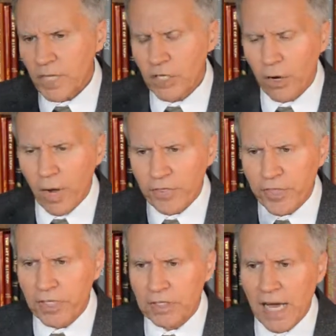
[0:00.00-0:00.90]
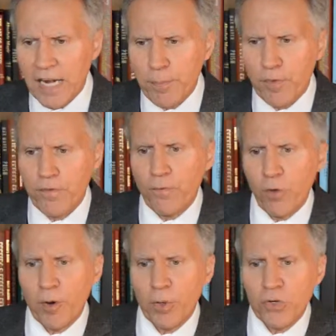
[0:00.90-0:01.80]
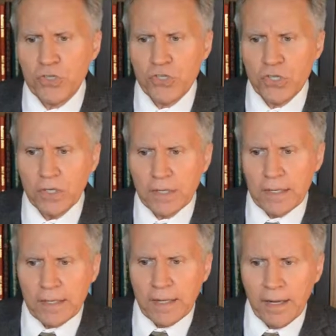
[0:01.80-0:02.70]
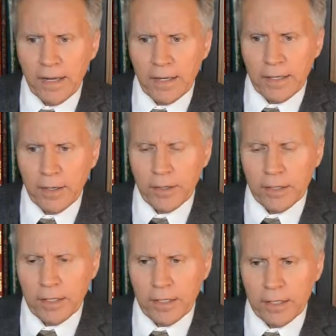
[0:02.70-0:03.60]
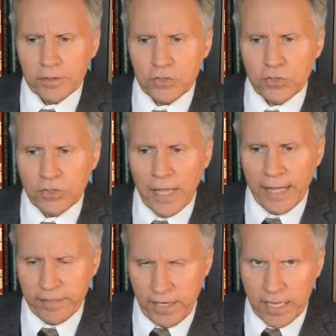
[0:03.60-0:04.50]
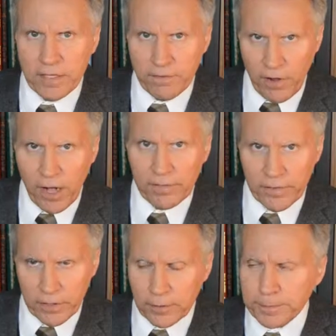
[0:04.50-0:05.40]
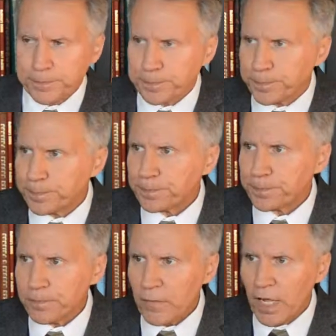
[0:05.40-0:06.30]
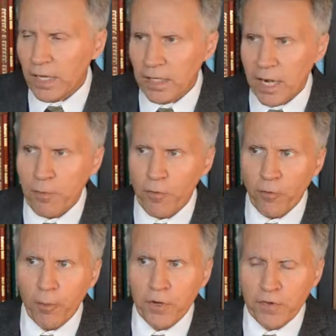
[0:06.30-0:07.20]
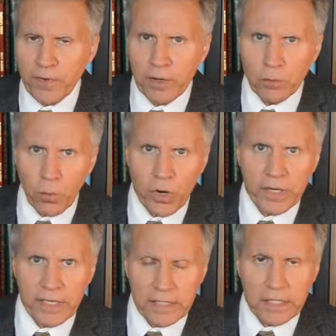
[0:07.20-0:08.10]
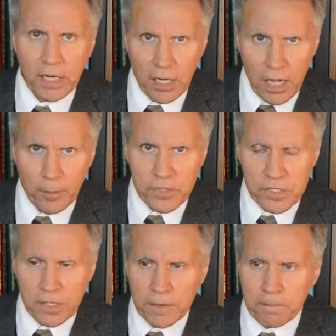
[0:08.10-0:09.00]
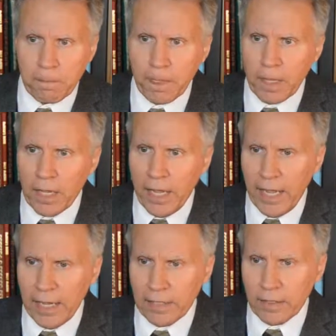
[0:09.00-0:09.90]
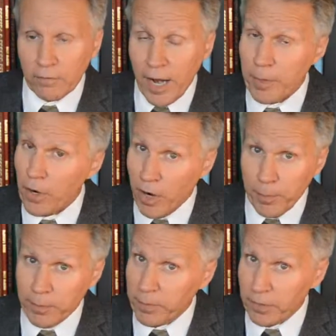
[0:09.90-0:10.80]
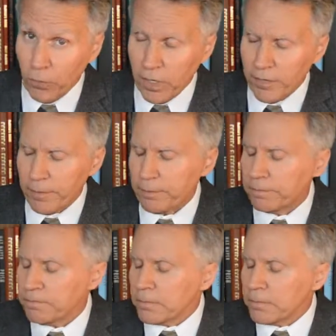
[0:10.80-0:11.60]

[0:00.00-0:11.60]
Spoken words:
You know, I think a lot of performers at the end of vaudeville, a lot of performers found work in clubs, and Robert Harbin being one of them.